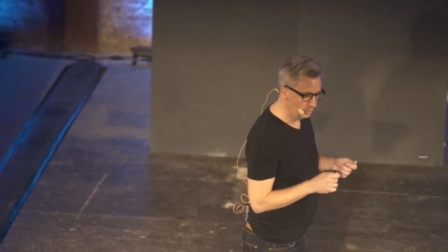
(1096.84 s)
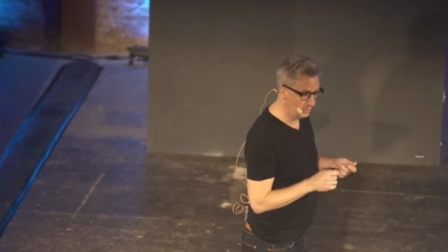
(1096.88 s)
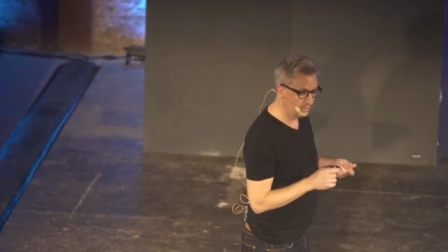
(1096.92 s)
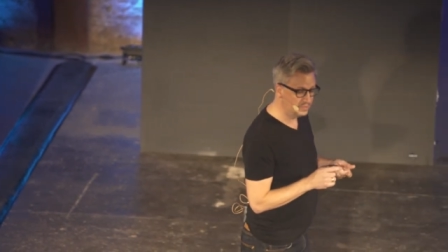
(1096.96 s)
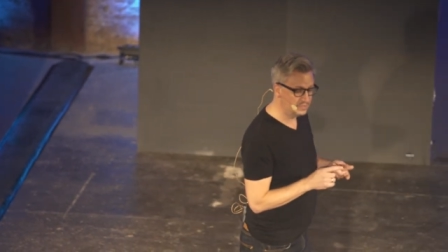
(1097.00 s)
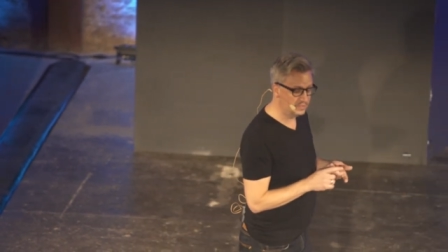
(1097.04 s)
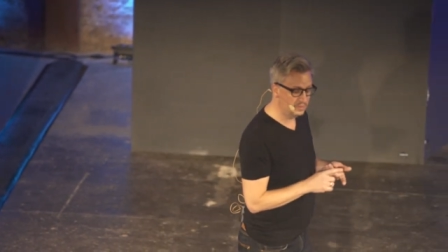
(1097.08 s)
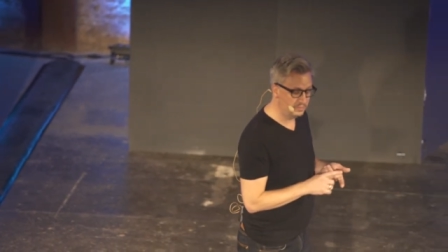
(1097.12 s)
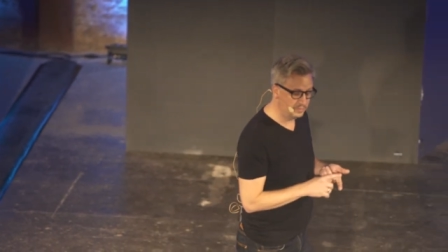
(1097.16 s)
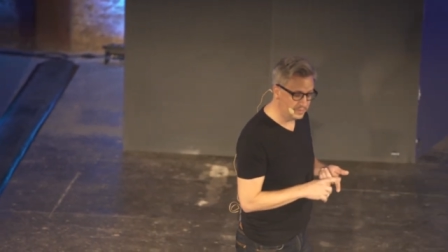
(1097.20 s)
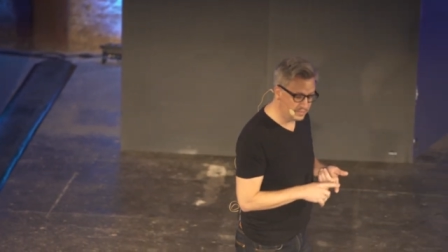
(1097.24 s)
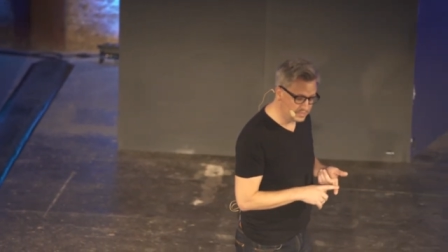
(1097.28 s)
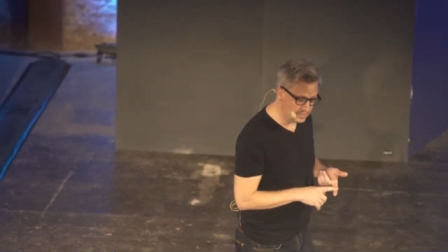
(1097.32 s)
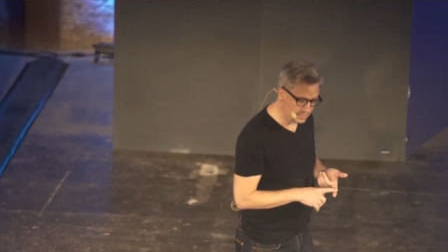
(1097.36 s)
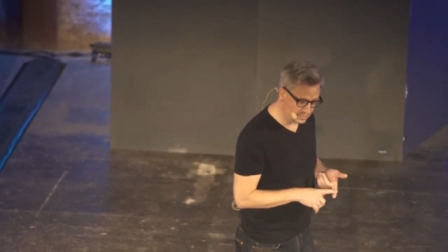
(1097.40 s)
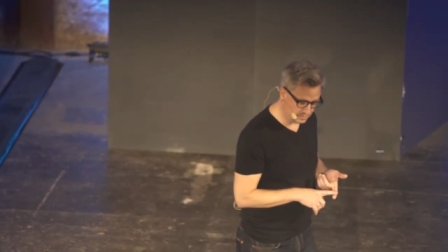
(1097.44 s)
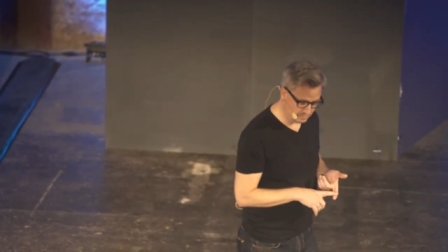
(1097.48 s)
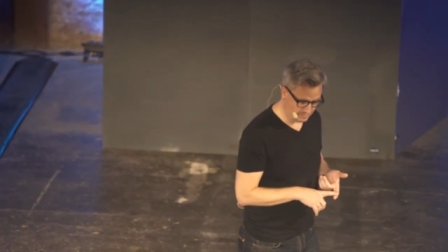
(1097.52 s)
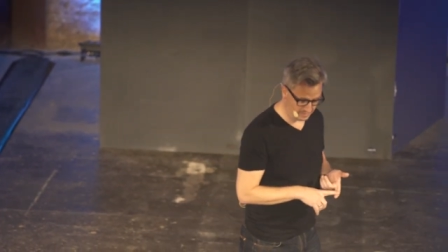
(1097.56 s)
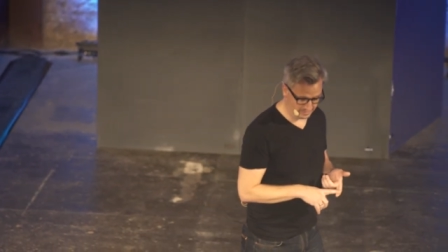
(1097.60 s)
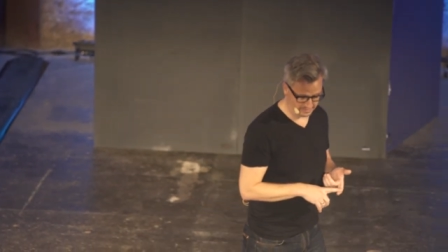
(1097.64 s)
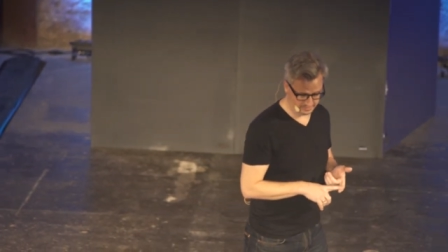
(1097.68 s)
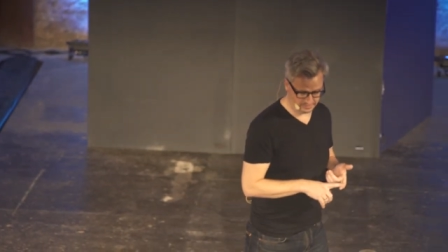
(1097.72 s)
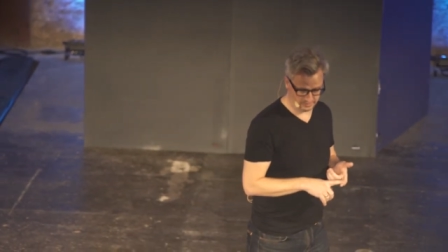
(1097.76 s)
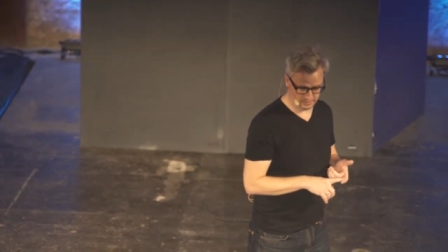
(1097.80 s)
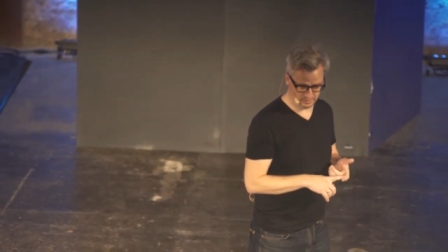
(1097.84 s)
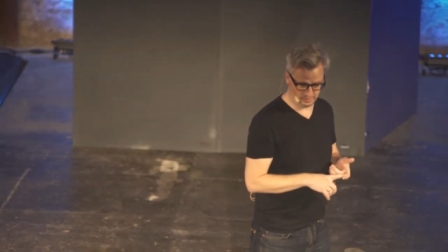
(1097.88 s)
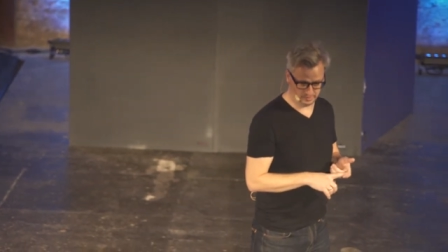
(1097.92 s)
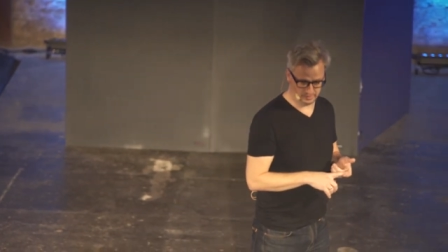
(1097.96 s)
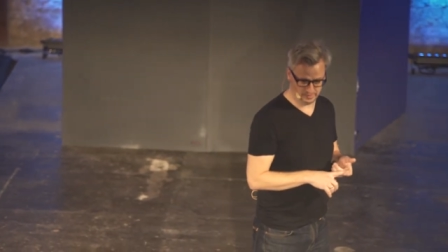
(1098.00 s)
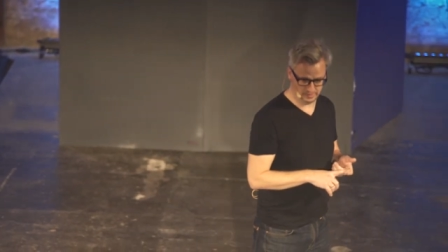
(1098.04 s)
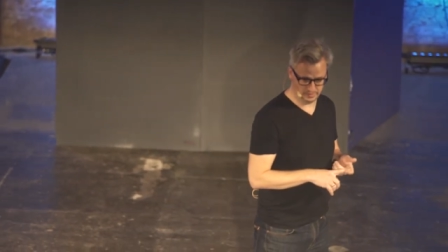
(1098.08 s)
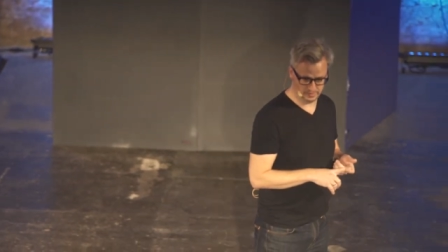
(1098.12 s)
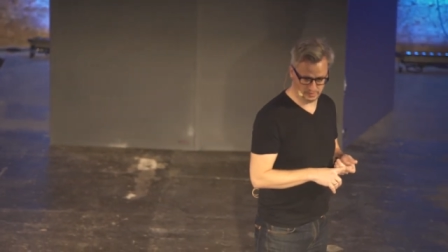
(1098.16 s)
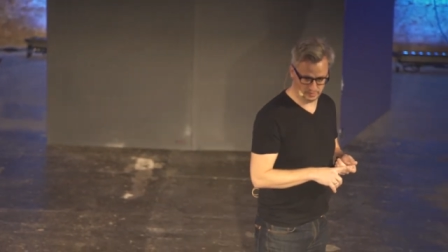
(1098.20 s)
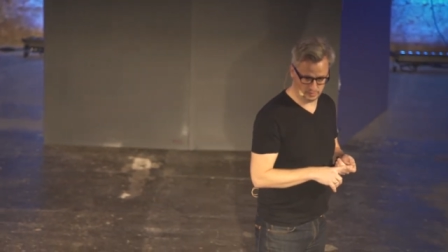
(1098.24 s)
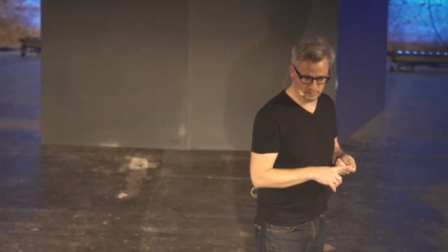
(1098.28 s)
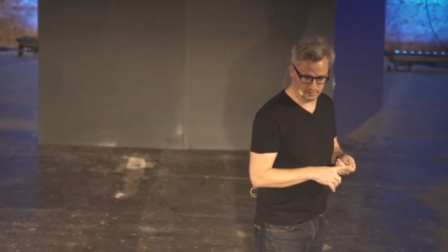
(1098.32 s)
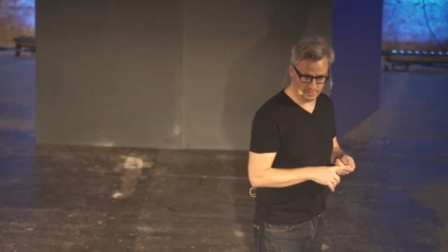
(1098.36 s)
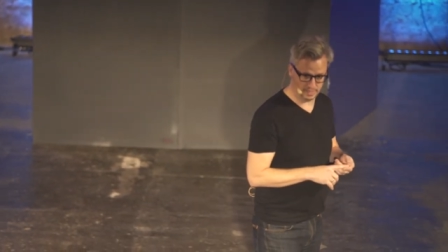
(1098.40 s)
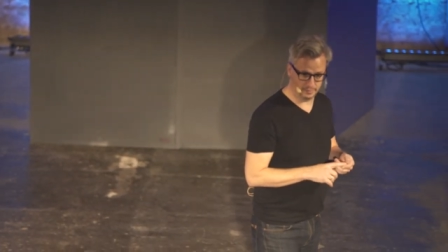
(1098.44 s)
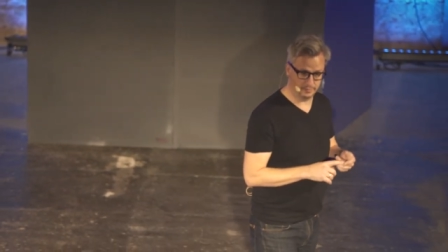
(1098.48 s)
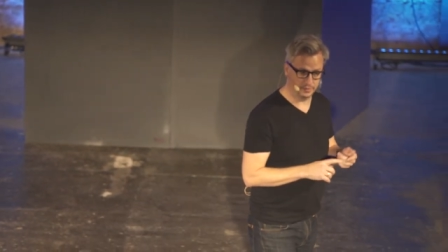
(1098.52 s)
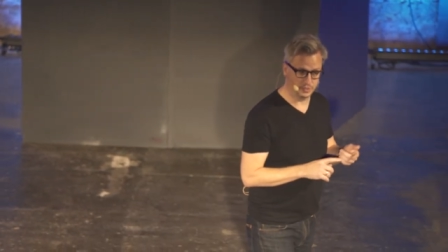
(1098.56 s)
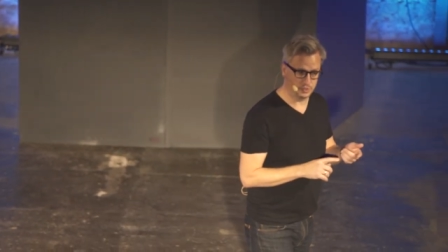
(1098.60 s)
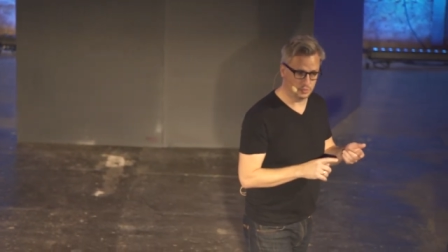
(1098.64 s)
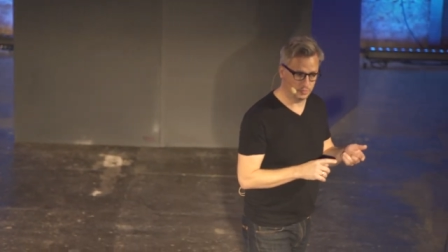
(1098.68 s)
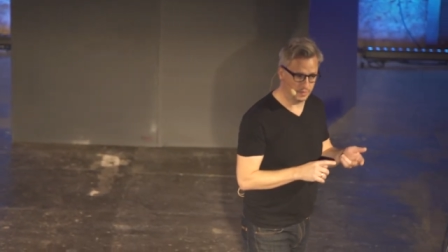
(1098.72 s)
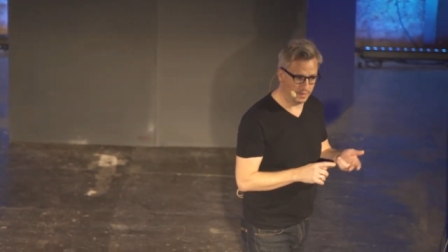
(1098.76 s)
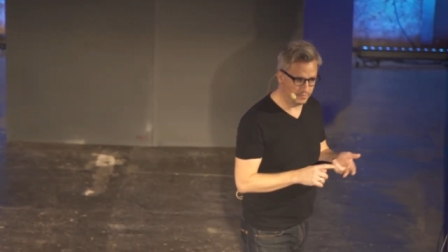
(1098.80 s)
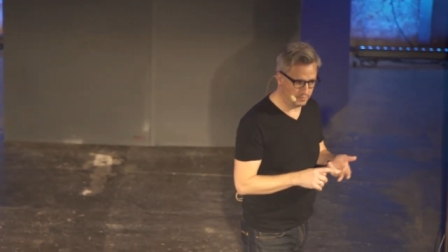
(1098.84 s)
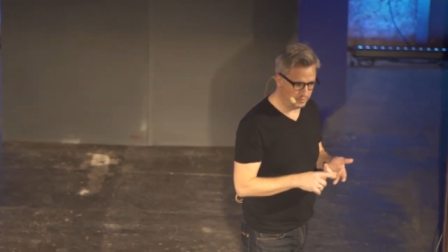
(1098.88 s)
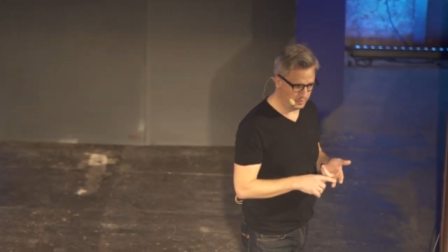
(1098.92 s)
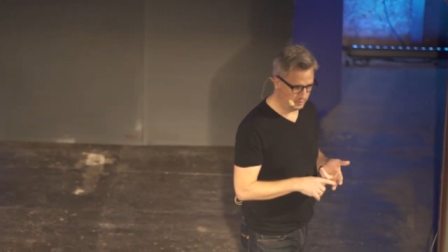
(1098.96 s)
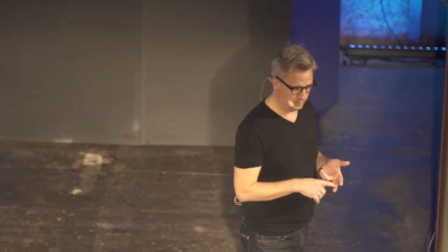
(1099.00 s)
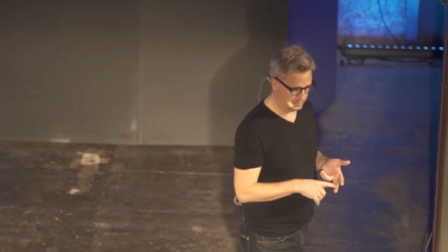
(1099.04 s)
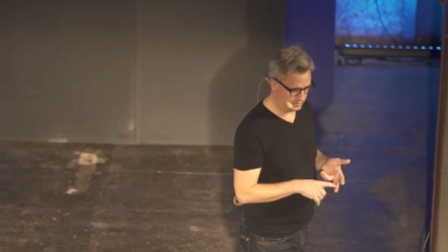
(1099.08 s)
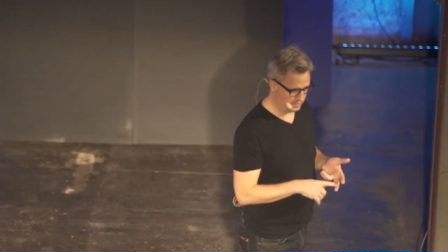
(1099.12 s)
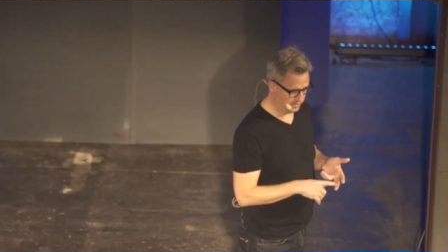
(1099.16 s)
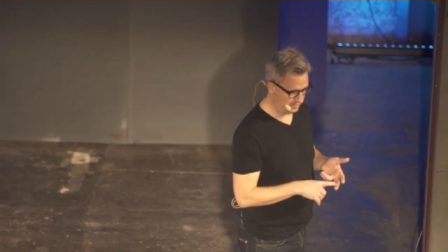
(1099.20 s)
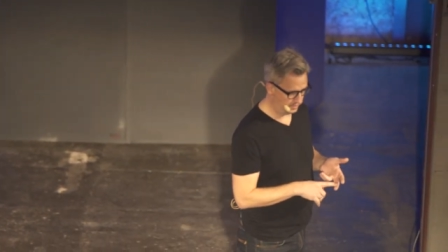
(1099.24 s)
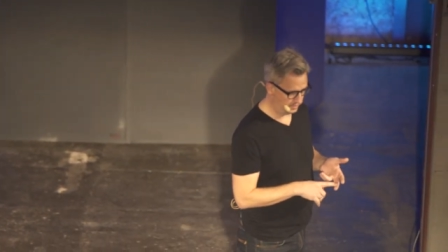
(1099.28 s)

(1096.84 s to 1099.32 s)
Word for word: what's the business model you're going to do? How much revenue is